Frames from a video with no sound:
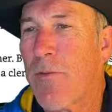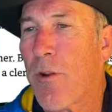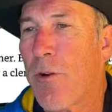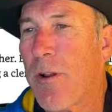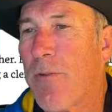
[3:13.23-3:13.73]

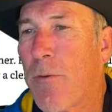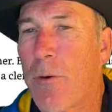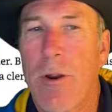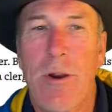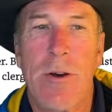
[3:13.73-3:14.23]

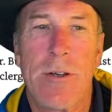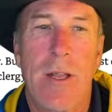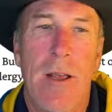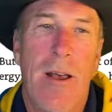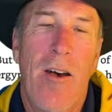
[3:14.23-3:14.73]
34 years
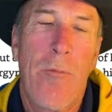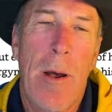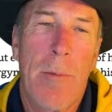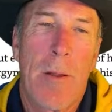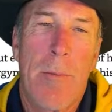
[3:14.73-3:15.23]
of
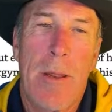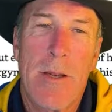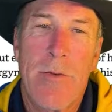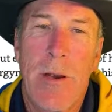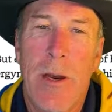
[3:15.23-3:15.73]
public ministry.